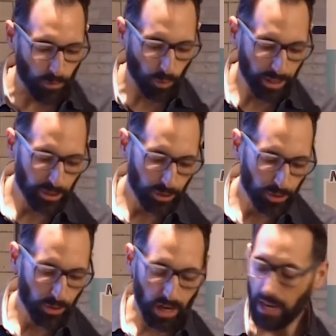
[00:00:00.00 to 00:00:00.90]
We
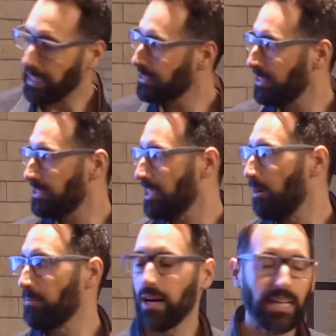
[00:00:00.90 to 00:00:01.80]
do
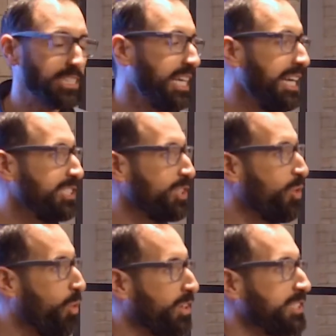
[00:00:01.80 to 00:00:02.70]
ACSM education
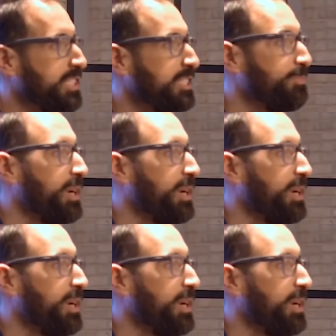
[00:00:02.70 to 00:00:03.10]
courses,